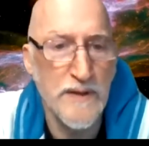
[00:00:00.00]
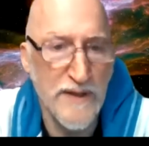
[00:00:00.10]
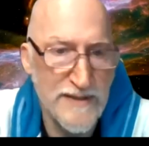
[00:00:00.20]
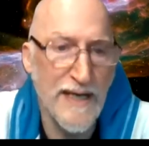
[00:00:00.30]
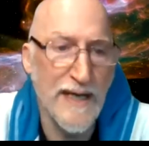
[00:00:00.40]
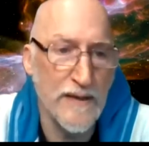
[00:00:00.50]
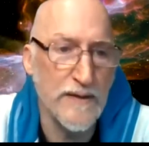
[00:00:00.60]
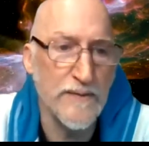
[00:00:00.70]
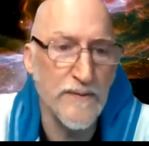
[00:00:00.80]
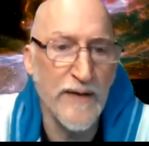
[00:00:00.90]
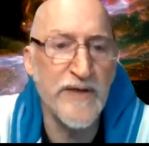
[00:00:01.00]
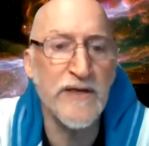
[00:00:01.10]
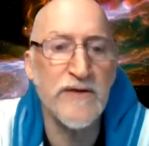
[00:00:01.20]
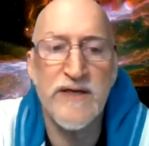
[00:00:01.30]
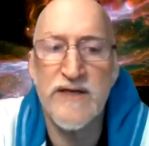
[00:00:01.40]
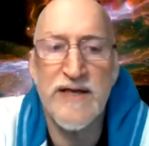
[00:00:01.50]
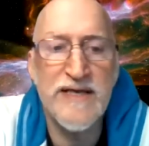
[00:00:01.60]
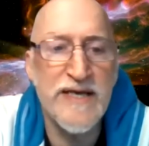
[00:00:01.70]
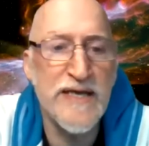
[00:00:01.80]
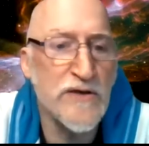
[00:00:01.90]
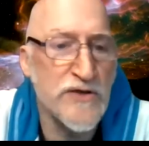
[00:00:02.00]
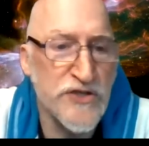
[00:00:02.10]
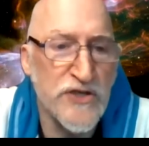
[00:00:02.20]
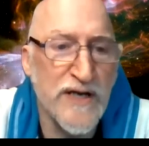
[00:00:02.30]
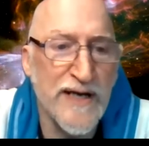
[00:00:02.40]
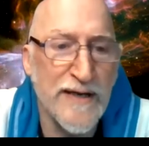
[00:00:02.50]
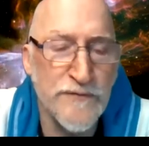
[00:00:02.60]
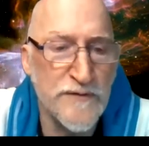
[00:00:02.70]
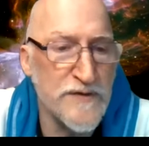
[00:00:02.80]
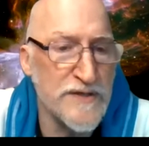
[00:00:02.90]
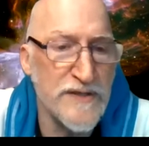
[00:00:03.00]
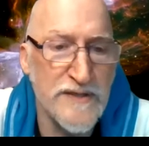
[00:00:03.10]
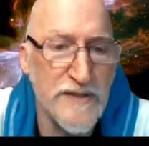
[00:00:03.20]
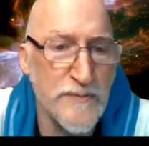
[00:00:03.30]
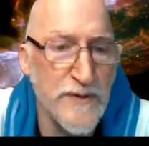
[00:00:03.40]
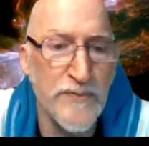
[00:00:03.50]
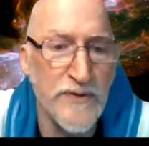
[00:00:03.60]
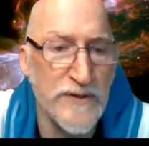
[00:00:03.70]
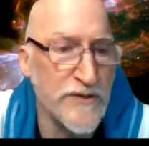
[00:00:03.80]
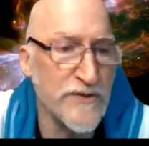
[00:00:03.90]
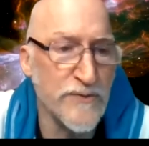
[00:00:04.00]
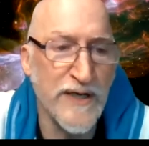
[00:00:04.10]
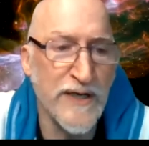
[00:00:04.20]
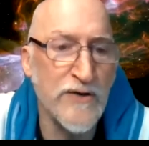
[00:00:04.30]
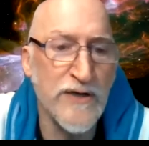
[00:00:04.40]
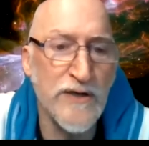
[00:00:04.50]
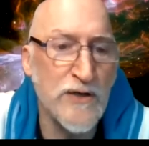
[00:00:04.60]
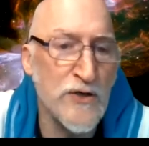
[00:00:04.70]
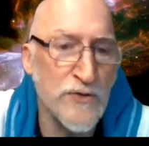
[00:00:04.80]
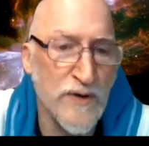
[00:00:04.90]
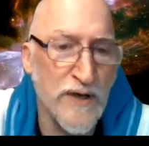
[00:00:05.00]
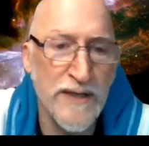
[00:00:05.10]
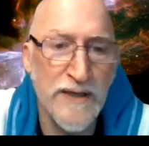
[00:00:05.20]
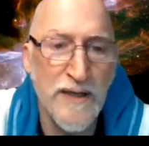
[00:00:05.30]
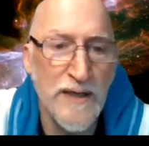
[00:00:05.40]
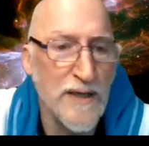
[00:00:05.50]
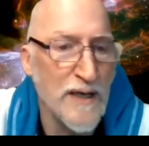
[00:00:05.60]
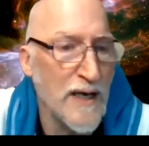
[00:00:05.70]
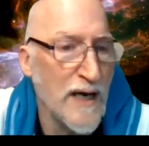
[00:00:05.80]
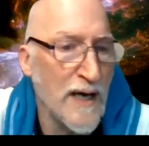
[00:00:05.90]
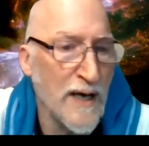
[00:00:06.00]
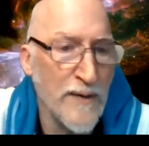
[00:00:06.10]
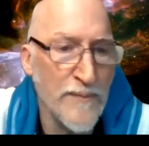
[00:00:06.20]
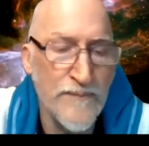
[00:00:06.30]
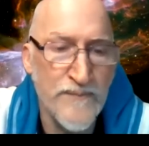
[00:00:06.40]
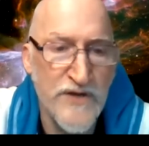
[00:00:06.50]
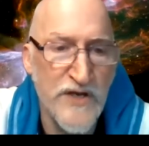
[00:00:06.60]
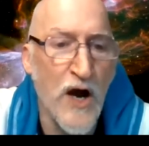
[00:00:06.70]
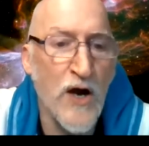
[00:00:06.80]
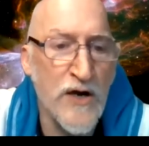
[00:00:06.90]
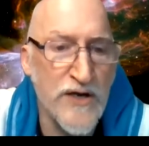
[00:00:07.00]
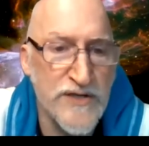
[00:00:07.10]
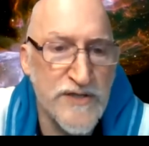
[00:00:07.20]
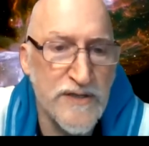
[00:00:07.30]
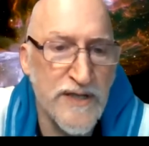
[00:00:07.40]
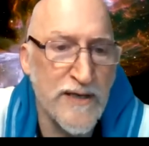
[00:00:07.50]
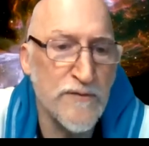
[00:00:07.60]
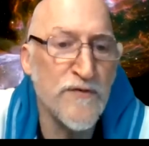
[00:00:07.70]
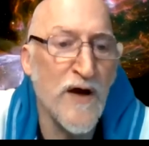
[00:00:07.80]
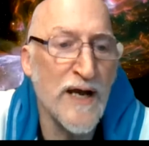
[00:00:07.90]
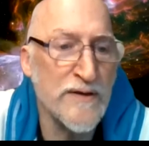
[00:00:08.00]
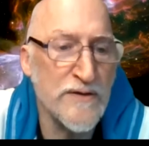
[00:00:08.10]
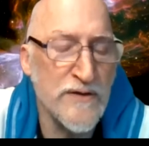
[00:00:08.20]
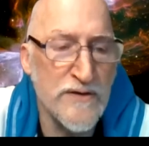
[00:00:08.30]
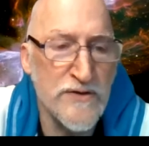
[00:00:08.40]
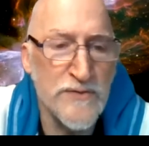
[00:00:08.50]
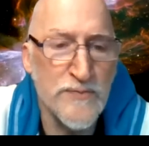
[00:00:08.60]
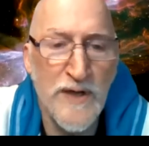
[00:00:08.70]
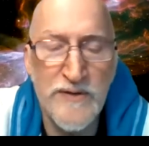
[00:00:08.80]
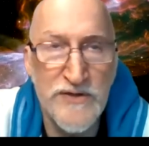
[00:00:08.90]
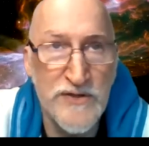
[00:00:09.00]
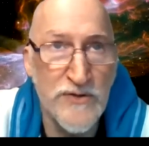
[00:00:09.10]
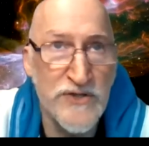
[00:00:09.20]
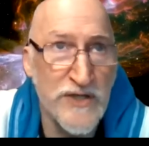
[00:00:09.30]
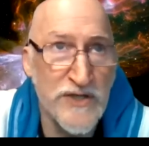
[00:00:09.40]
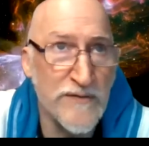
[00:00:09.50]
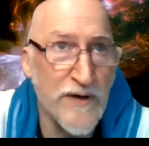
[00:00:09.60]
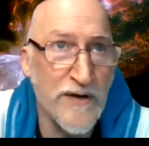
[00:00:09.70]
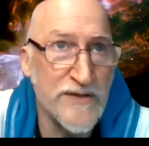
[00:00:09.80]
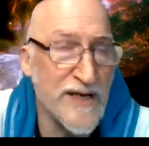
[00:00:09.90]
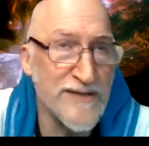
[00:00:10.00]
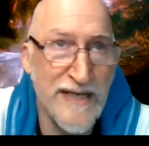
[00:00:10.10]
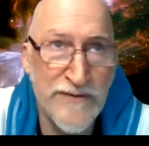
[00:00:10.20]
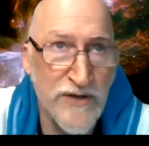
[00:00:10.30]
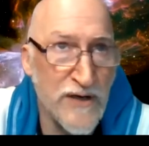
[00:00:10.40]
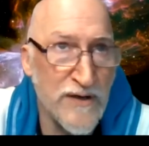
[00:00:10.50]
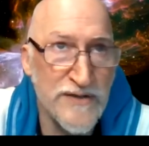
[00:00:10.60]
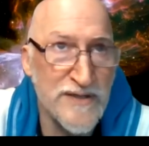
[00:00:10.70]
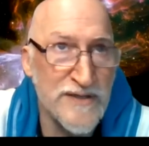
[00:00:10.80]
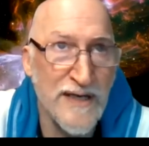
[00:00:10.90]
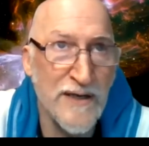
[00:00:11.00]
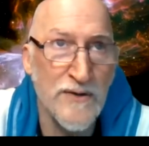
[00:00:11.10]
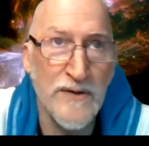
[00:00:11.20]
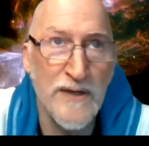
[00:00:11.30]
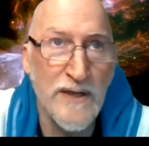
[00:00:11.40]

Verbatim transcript: Exactly. I mean, like healers, you're going to have 50, 60 people in your area alone, right? Uh-huh. Um, artists, like find, there's probably an association of artists that has every artist in town.